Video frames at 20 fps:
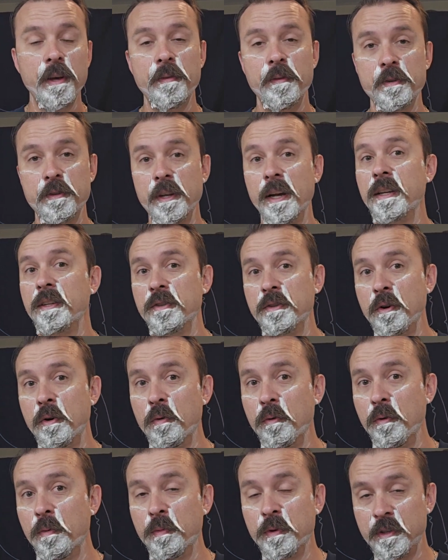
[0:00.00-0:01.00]
There's Texas
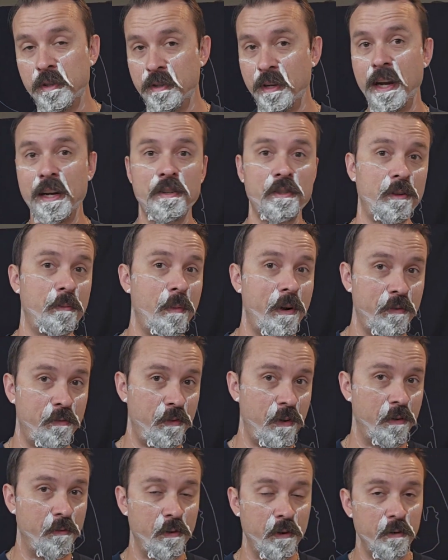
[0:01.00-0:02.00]
Hold'em, which is actually my
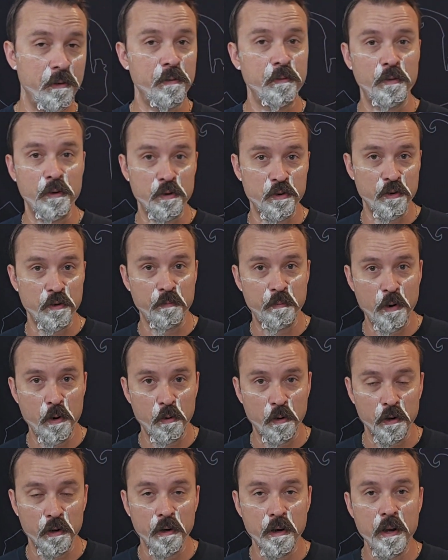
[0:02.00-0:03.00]
favorite version of
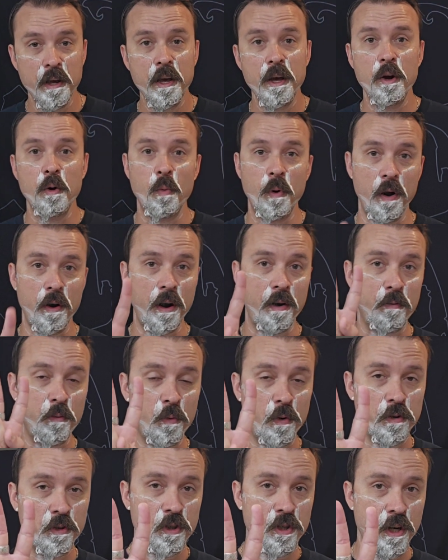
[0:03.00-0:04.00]
poker, where
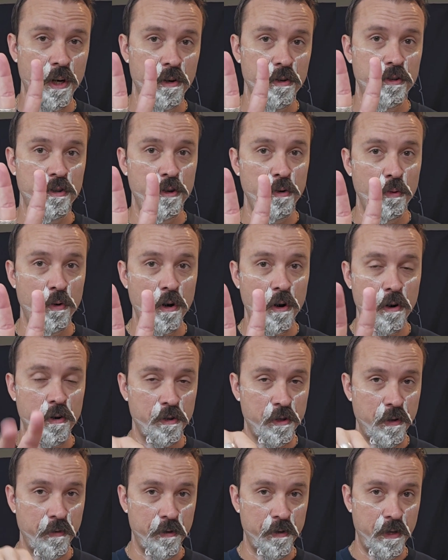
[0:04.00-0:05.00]
everyone shares two
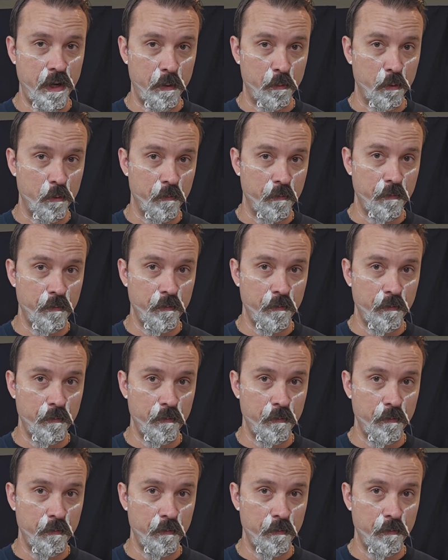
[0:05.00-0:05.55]
cards on the table.